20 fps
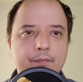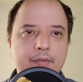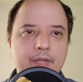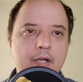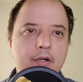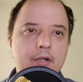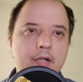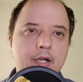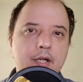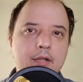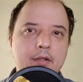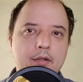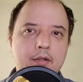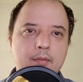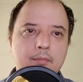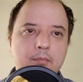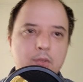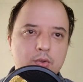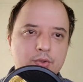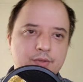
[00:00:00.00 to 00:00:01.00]
they are not
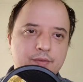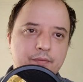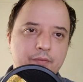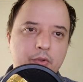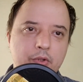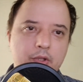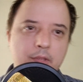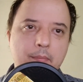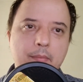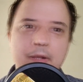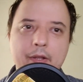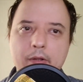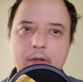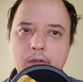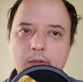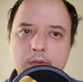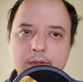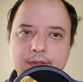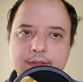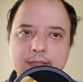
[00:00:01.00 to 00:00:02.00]
the most
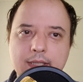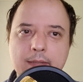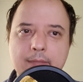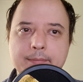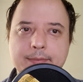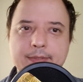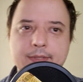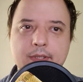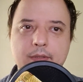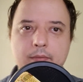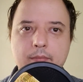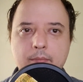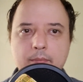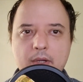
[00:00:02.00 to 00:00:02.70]
fundamental steps